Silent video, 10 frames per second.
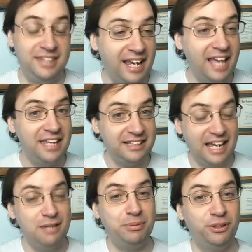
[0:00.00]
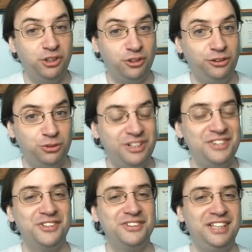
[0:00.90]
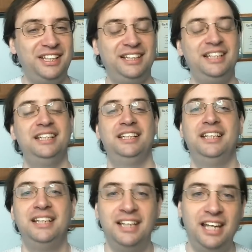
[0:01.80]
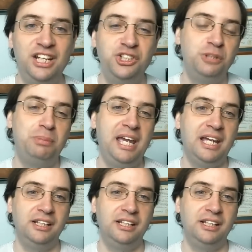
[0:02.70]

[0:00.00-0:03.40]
Again, that time period, early 2013, in Japan.